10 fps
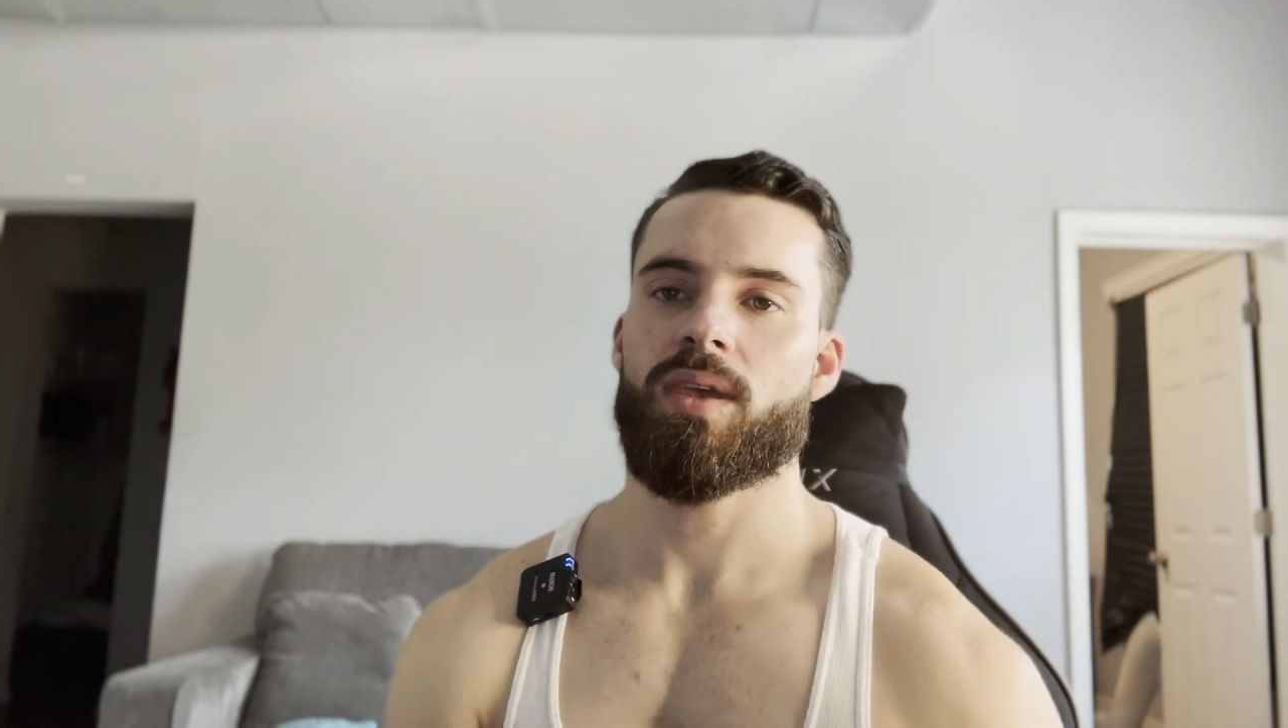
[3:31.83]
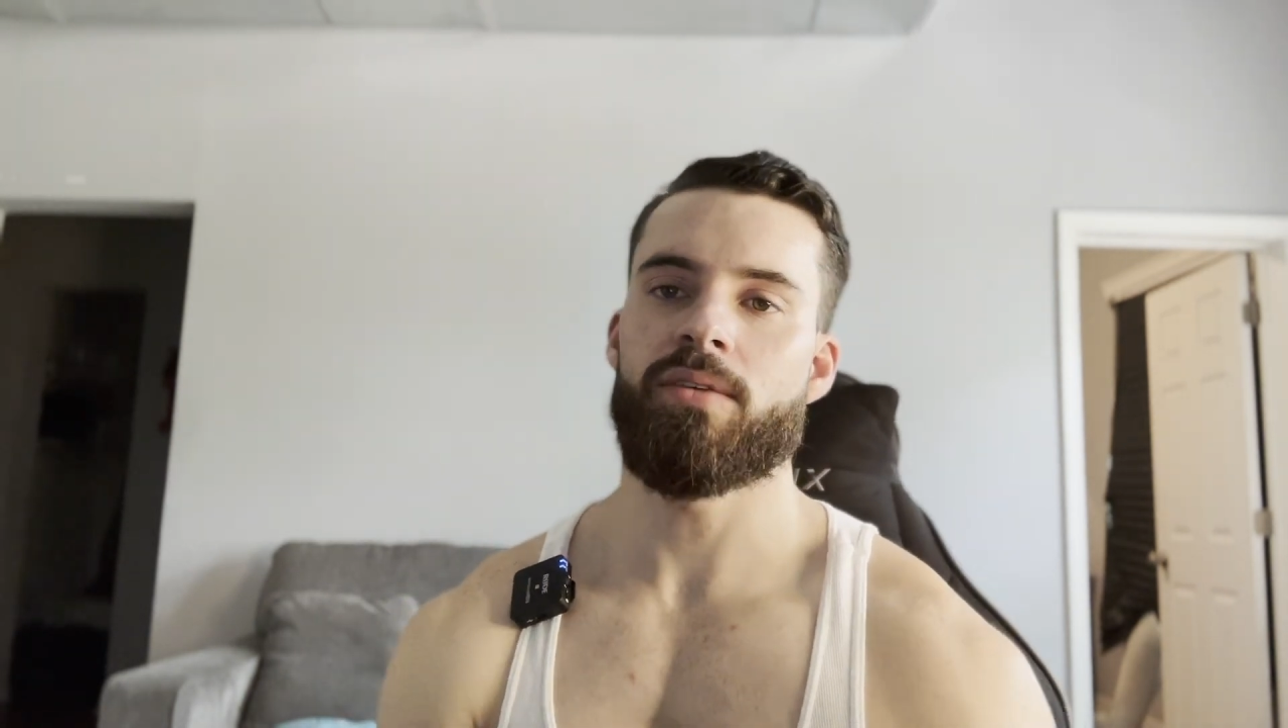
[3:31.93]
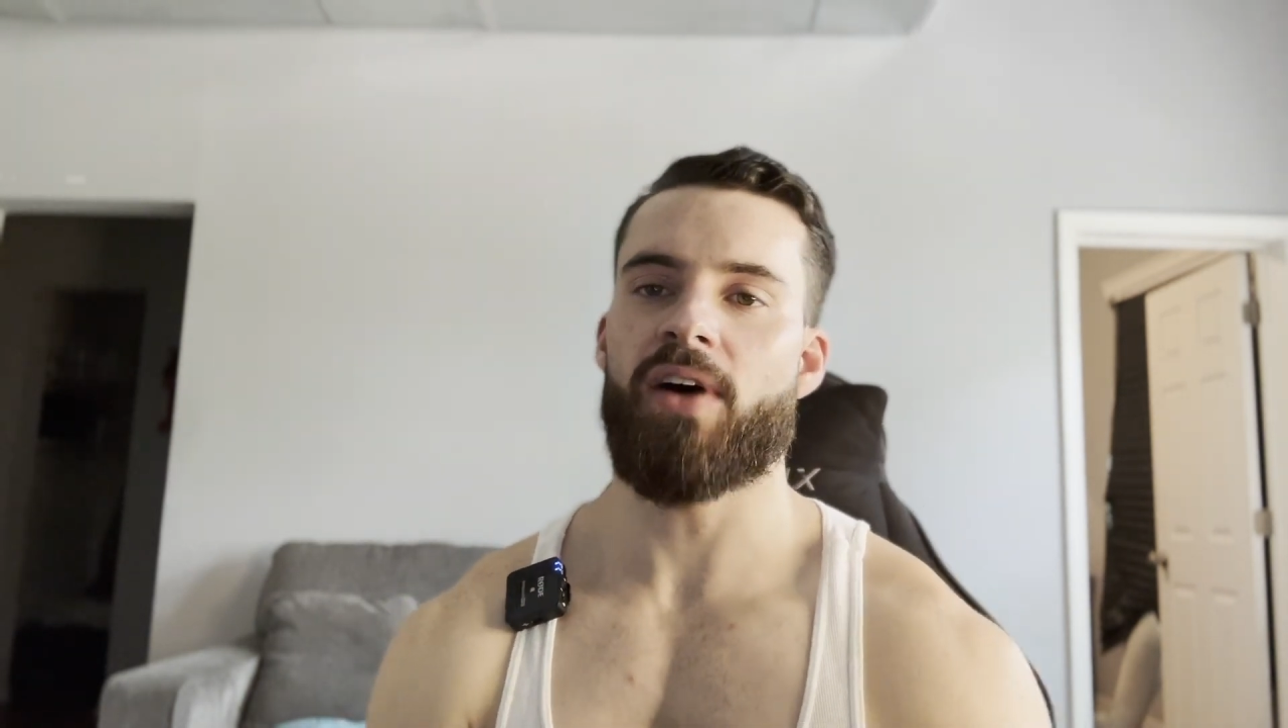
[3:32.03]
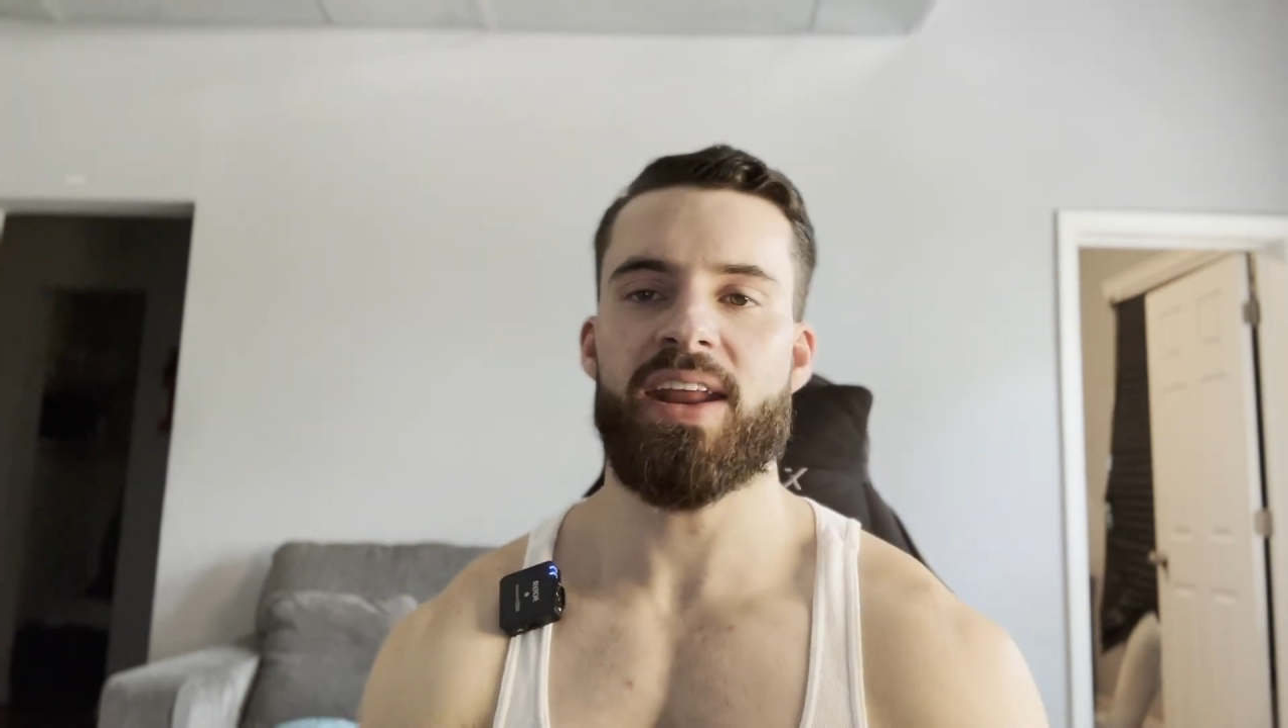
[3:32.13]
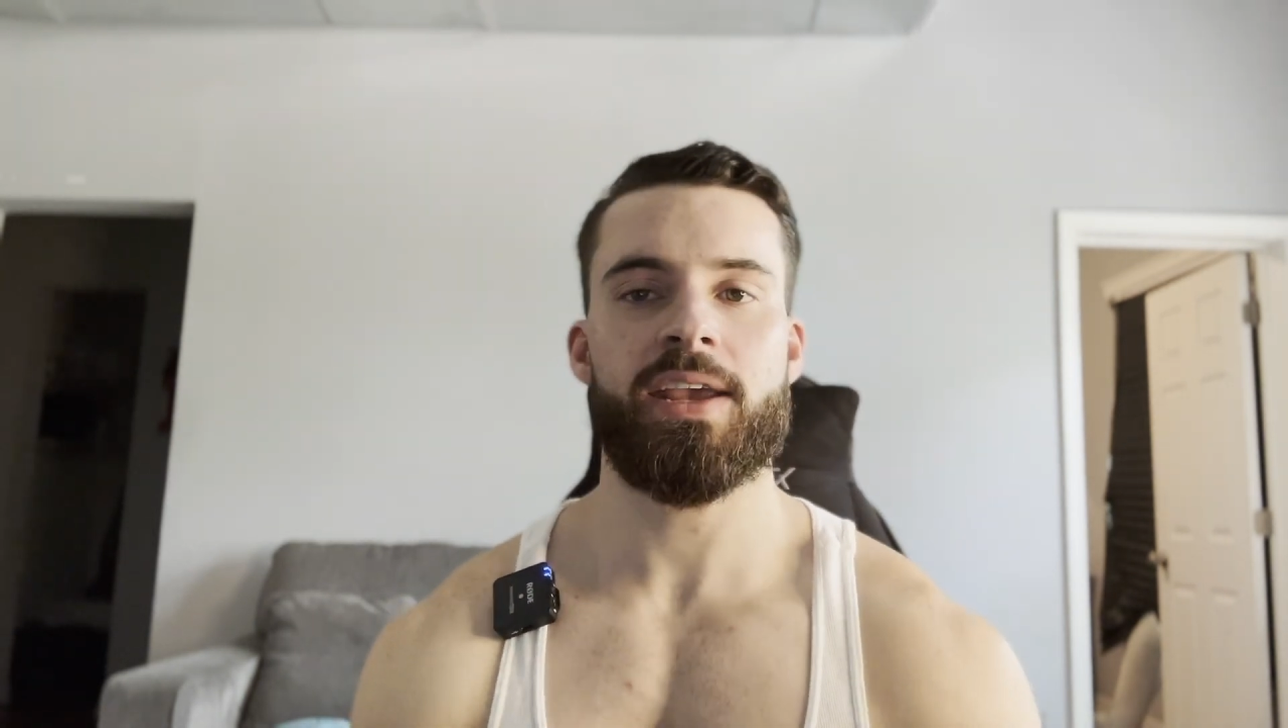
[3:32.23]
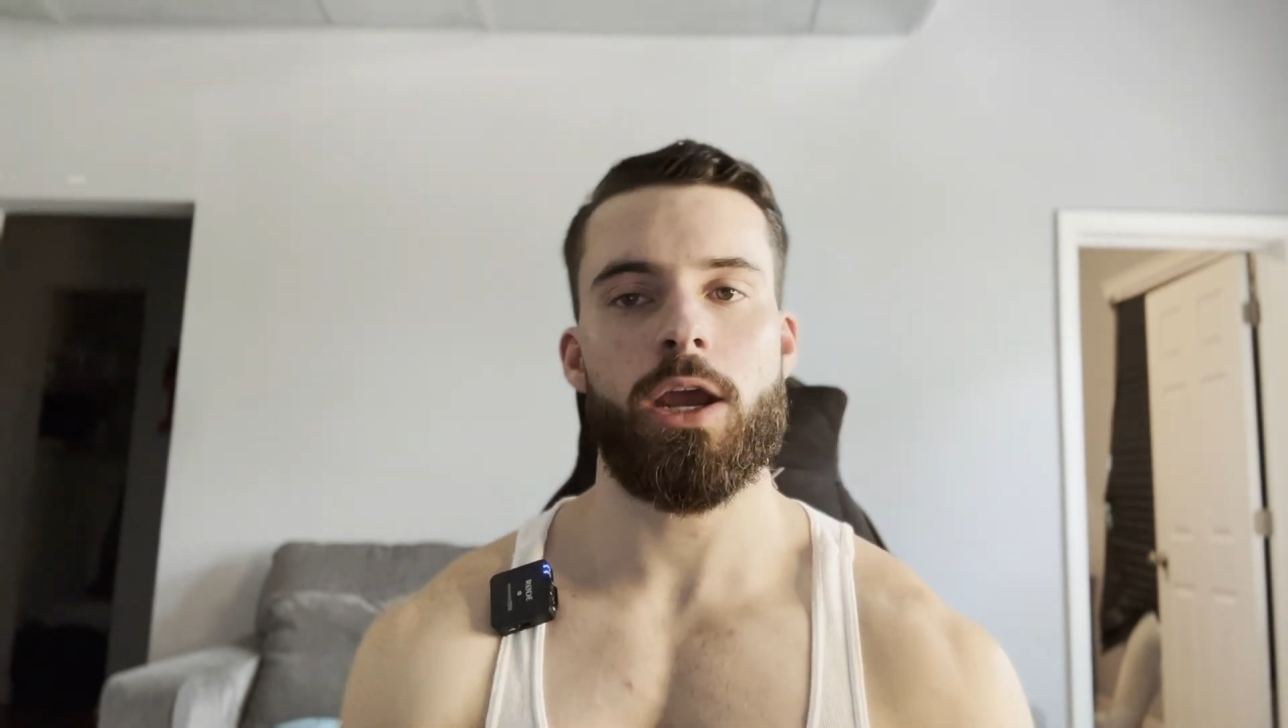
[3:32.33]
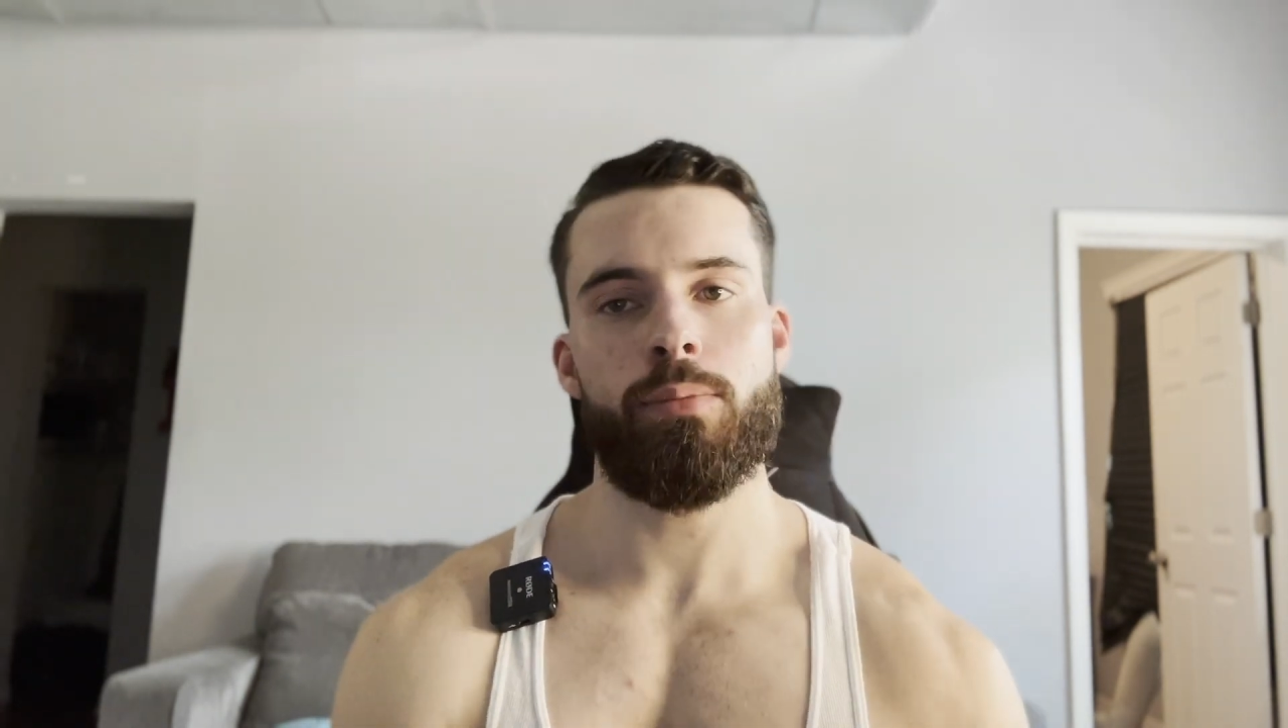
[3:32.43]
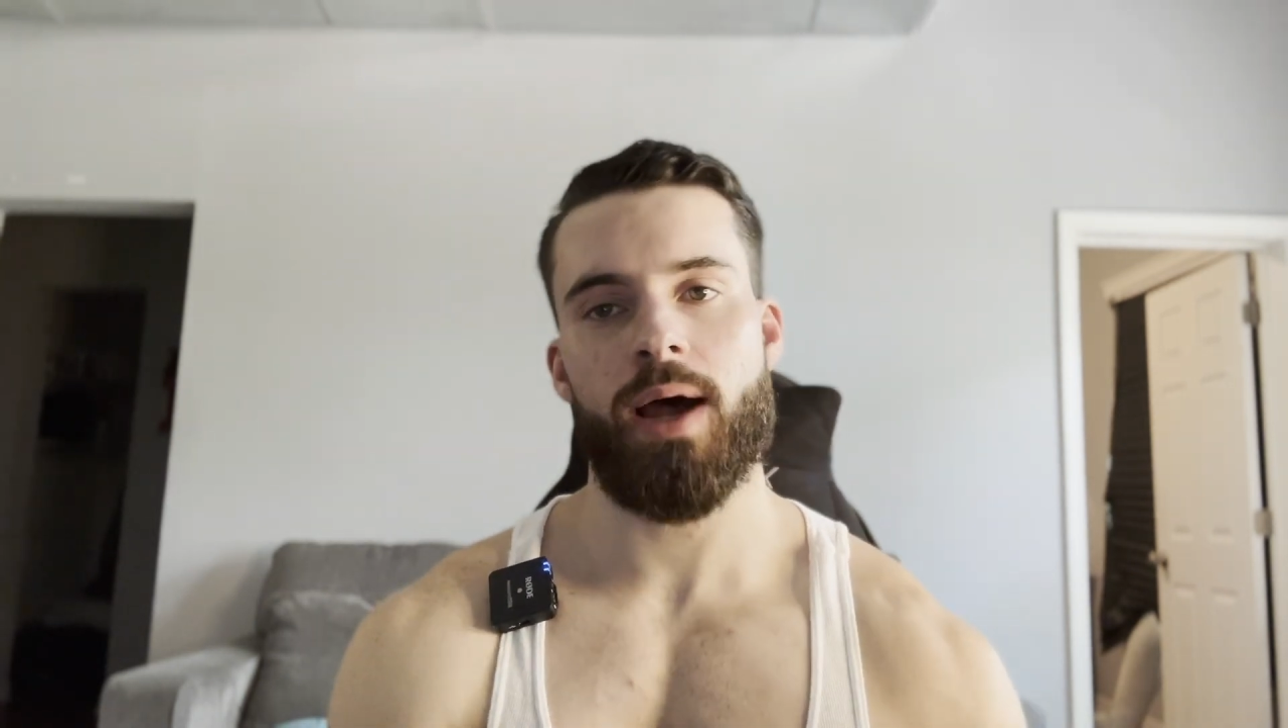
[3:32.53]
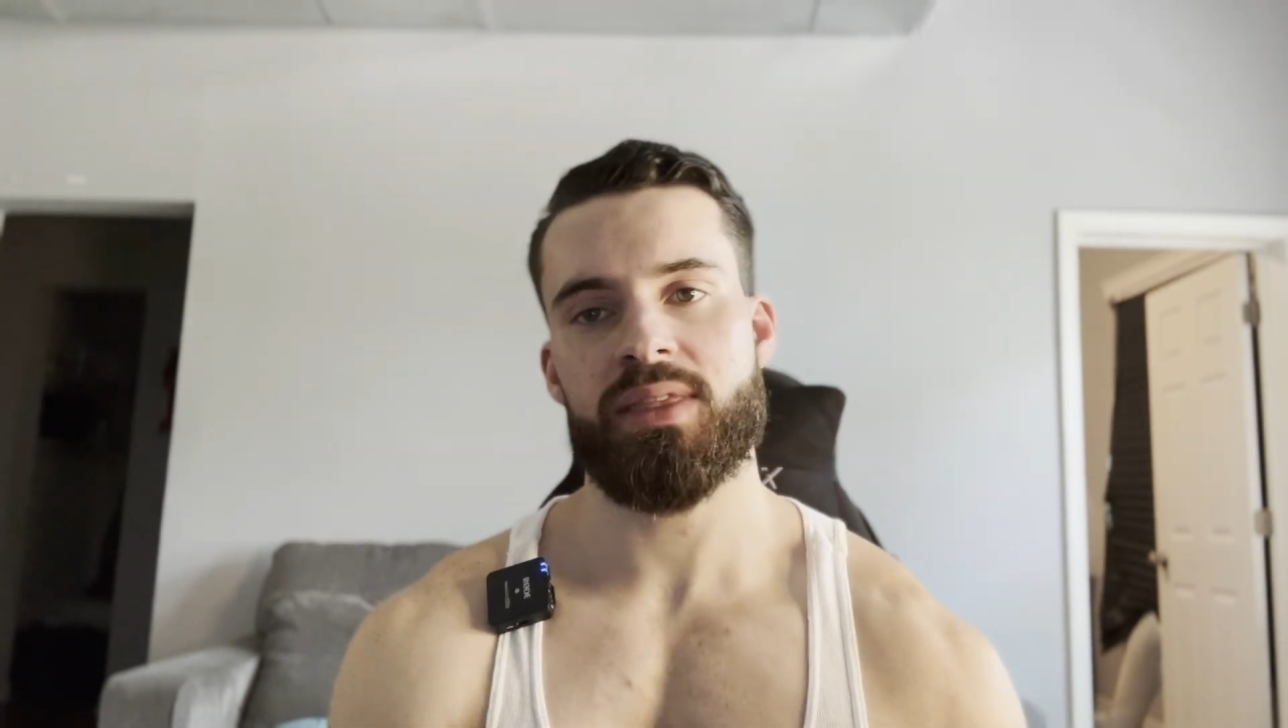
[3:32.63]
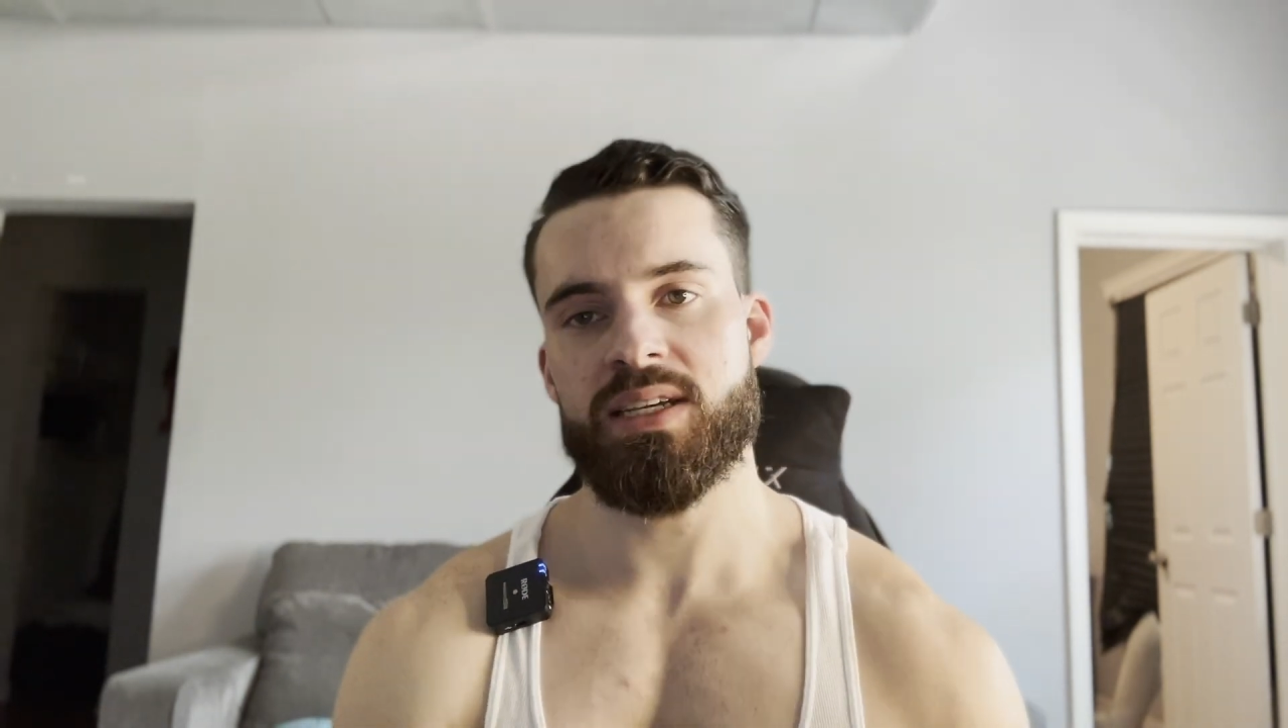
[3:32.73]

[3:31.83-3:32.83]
If I didn't care about